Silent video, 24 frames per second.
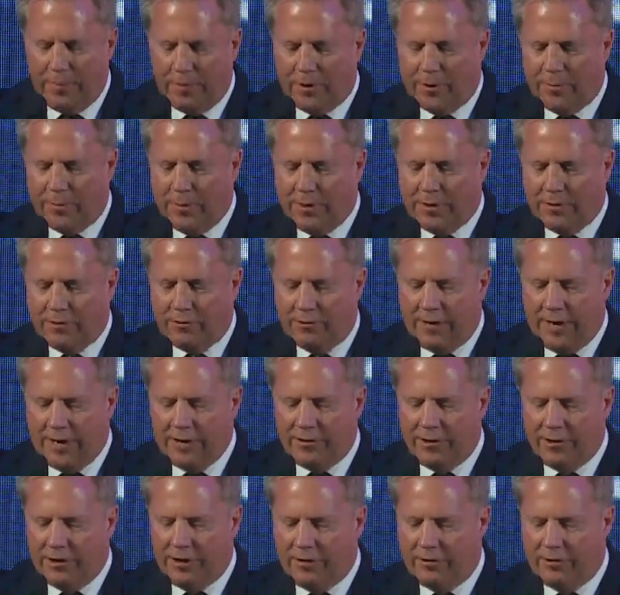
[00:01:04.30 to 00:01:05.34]

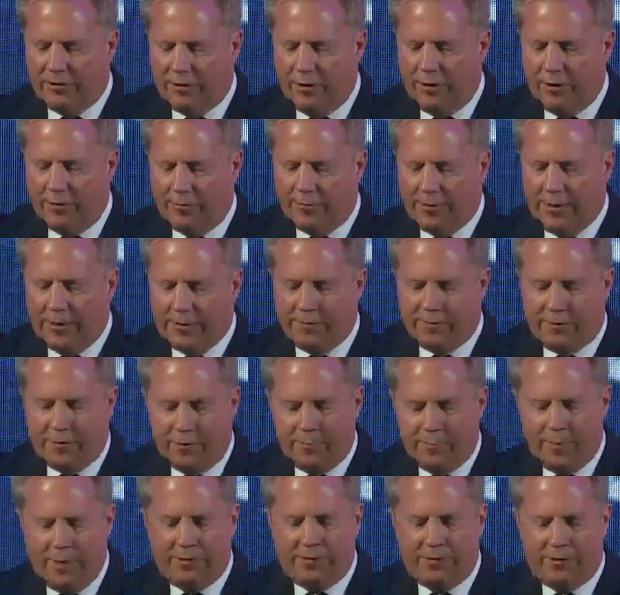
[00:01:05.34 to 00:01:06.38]
administration, he served as
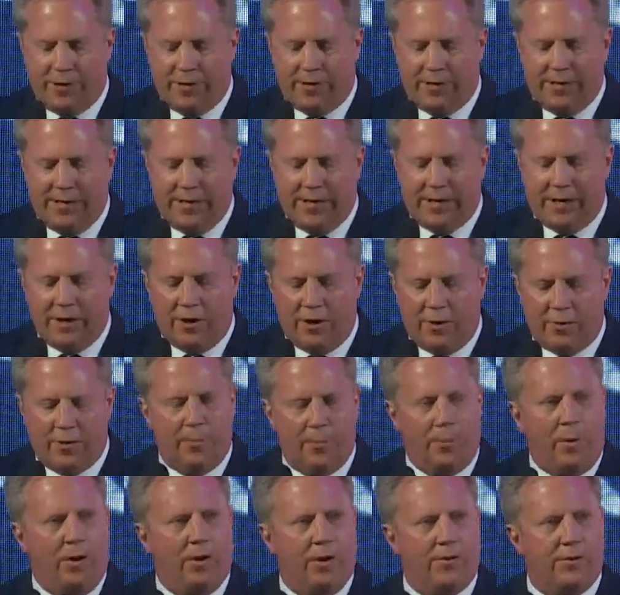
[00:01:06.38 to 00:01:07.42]
domestic and
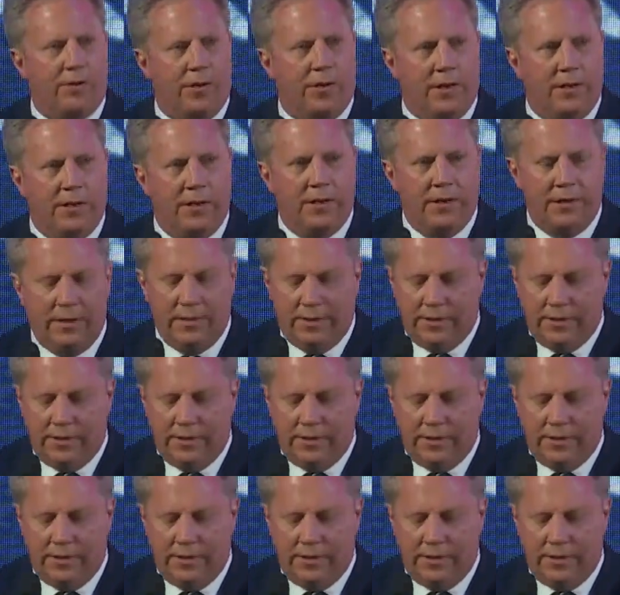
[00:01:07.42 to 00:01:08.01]
economic policy